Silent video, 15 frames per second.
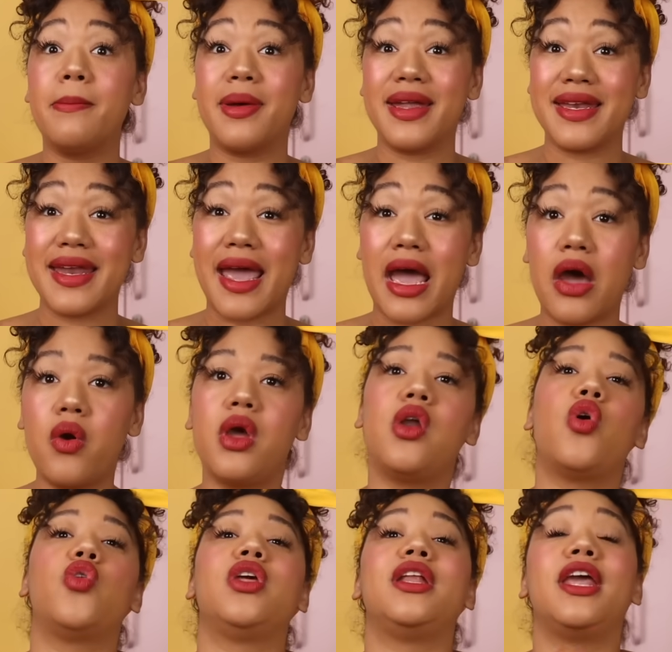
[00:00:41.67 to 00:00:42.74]
but now it
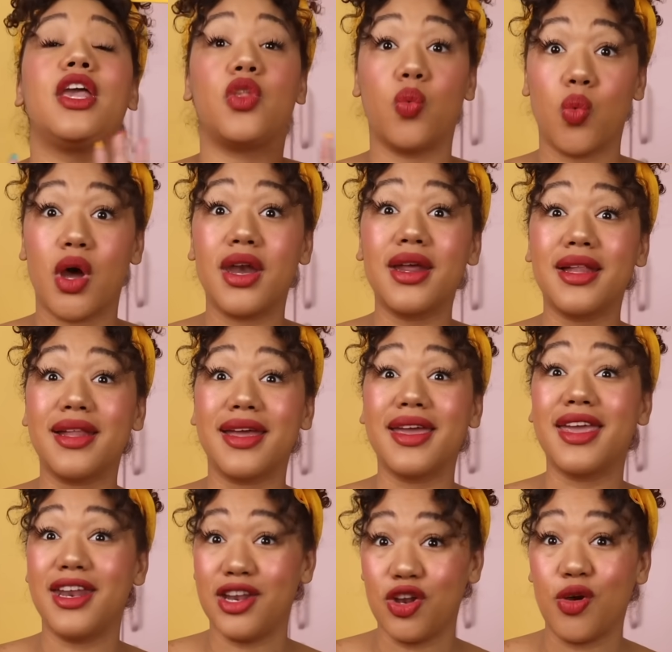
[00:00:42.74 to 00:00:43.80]
only takes one
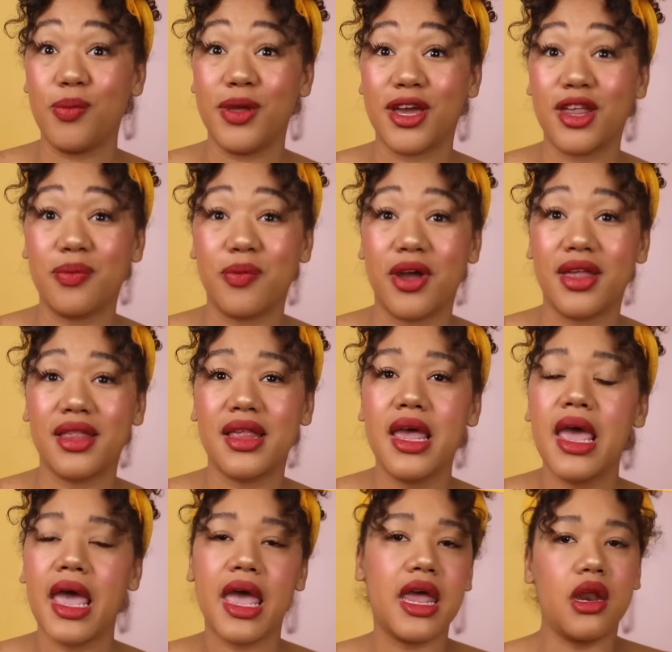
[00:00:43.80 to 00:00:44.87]
click in Adobe Express,
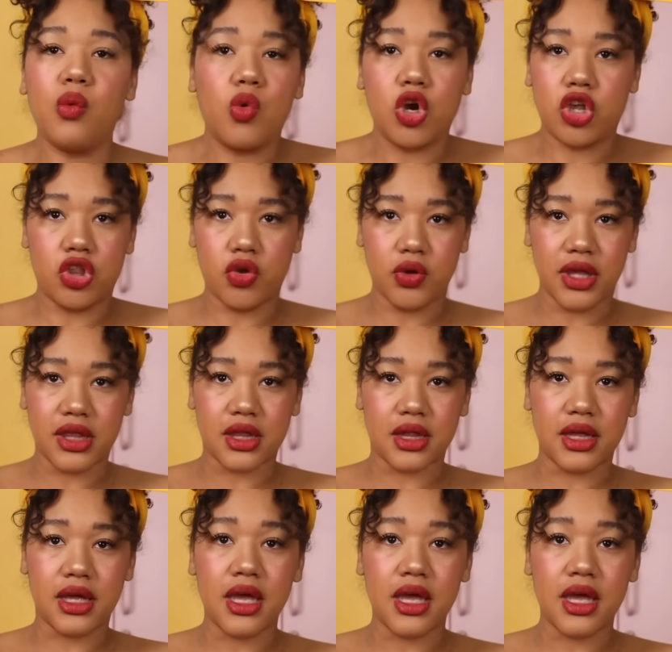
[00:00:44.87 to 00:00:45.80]
and it works so easily.